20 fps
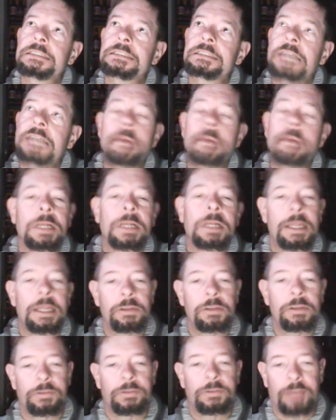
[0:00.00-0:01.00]
I'm going to let
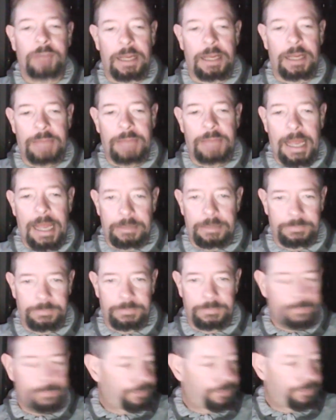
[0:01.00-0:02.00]
you decide that
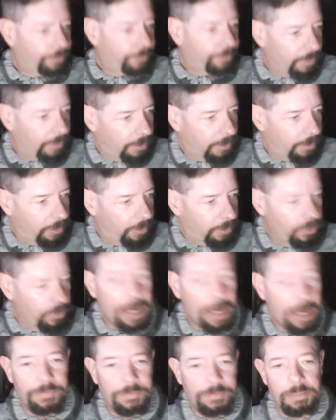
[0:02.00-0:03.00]
you
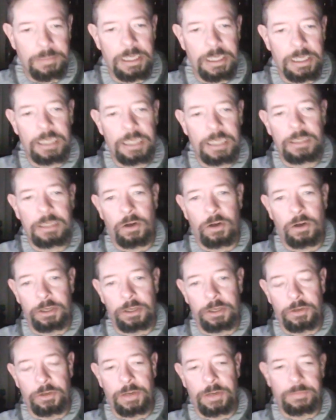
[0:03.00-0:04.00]
have the money or
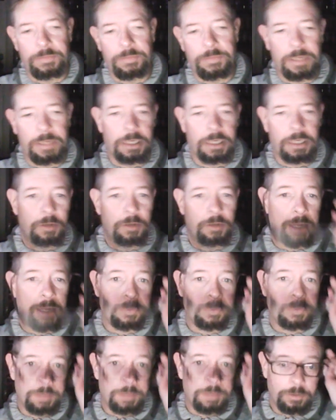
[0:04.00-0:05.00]
you don't have the money you have
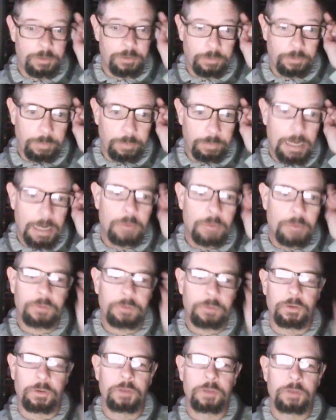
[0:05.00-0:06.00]
the purchasing power
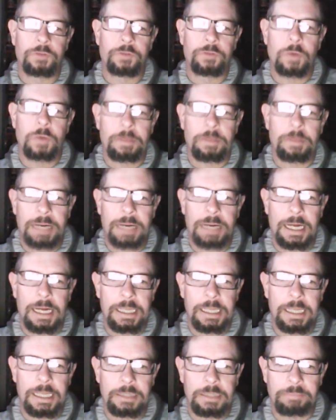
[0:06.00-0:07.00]
so if you want to buy
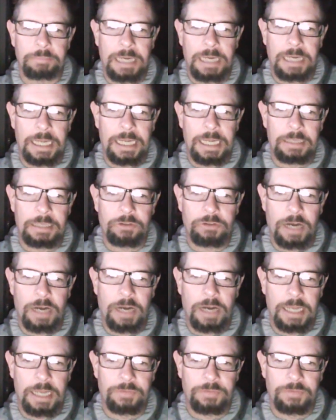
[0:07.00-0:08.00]
it buy it
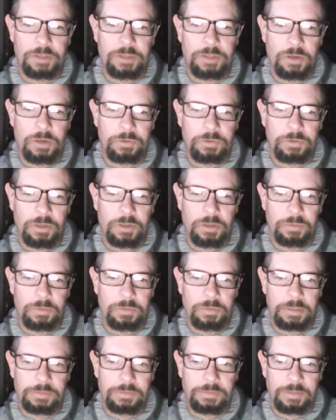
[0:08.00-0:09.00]
try it if you don't don't
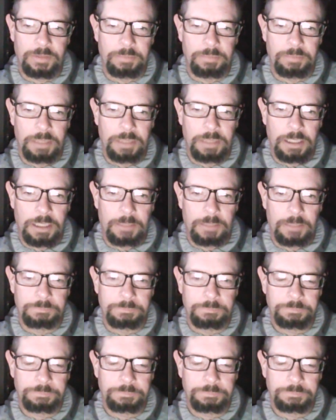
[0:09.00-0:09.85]
you see but um